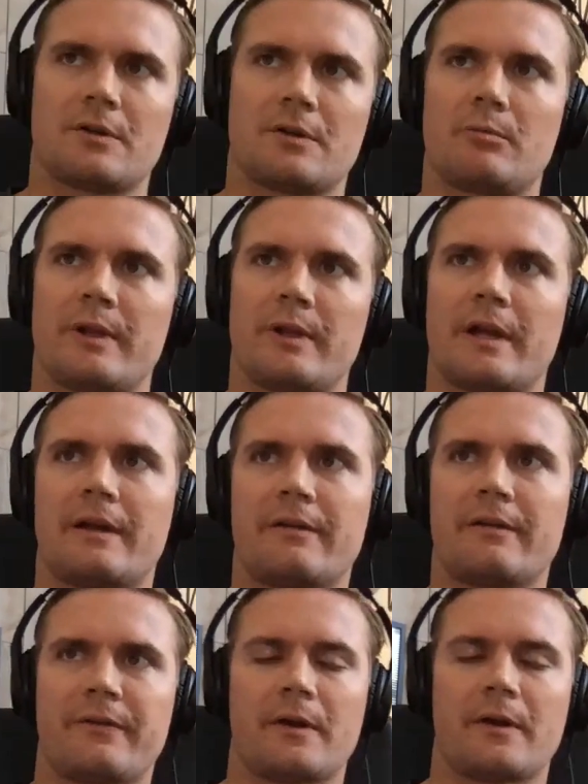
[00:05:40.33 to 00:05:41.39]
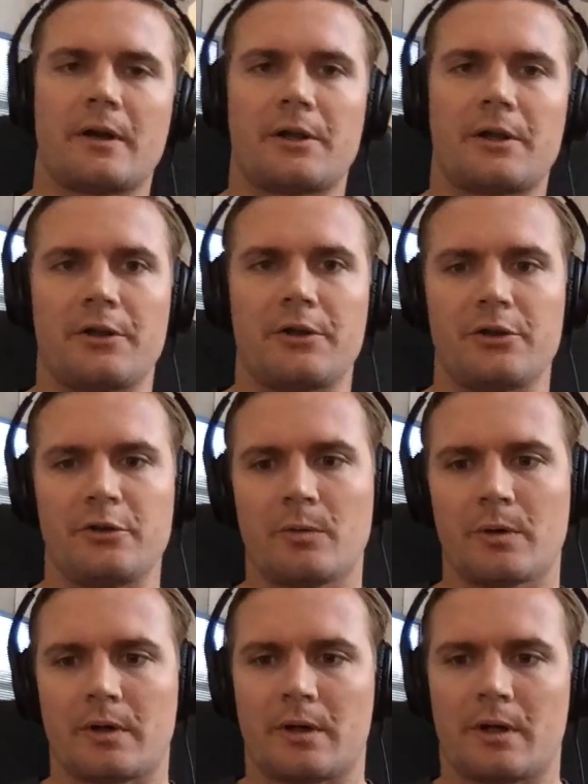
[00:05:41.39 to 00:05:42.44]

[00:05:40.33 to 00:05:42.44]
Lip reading: we have a new